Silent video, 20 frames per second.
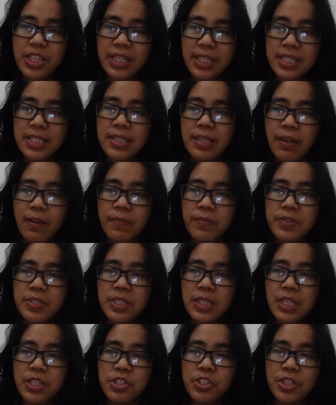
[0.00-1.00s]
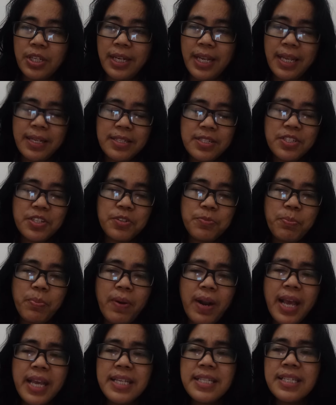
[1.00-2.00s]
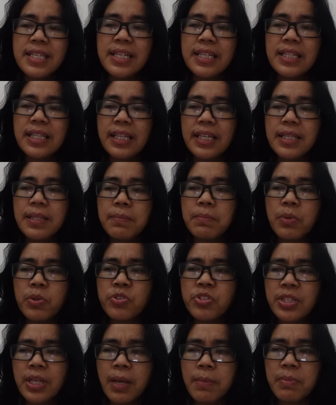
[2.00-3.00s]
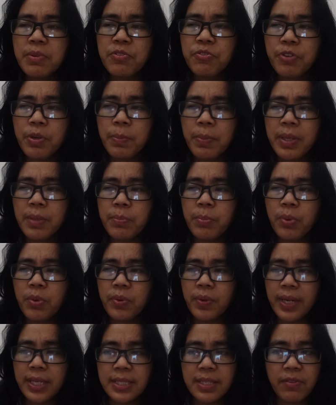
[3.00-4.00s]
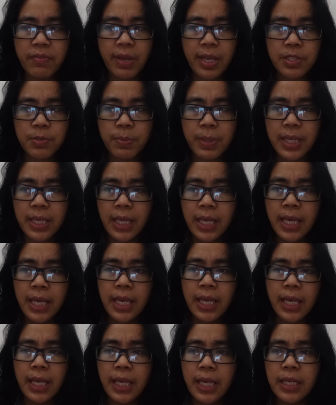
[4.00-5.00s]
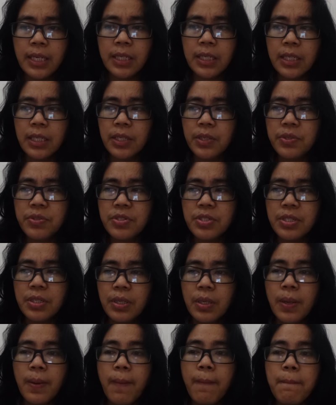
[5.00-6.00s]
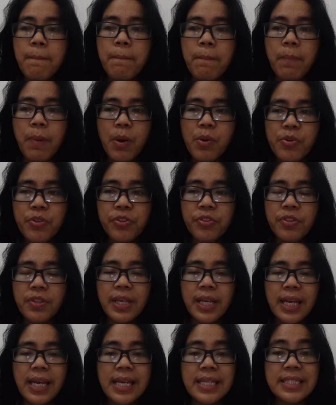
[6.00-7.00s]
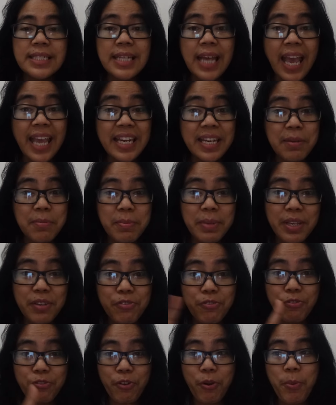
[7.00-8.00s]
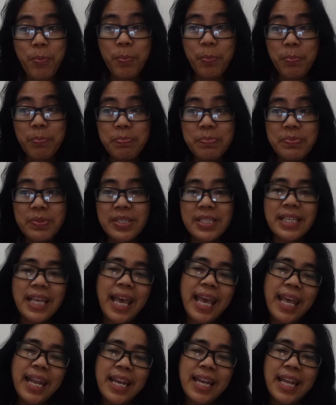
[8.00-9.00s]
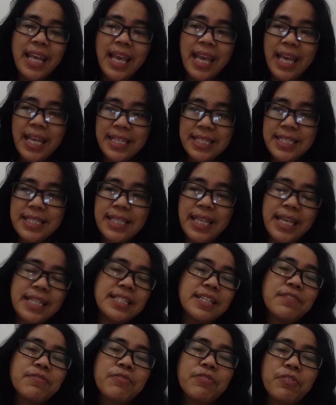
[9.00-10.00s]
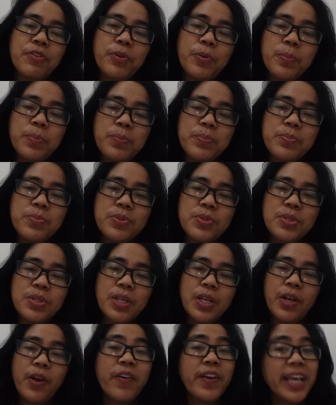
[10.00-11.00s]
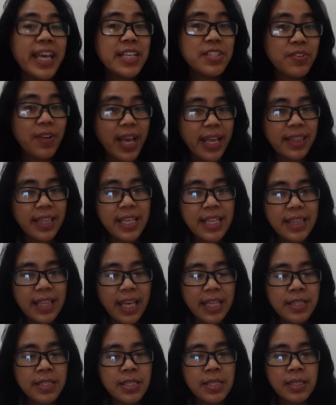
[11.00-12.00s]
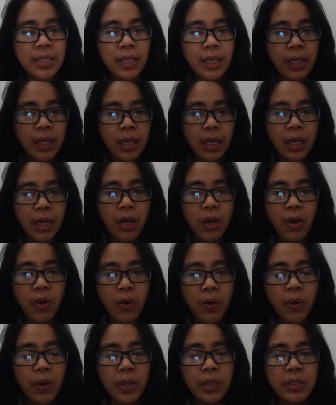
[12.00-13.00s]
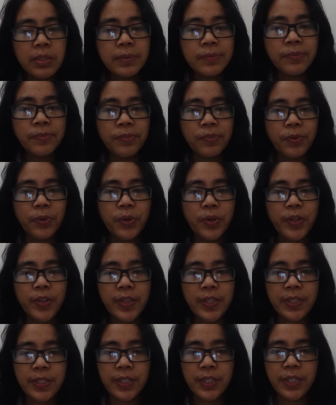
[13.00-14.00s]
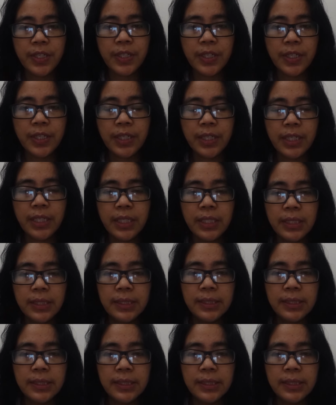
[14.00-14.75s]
English conversation. And surprisingly, the most common verb in progressive aspect include both dynamic verbs and static verbs. Okay, so I think that's all for the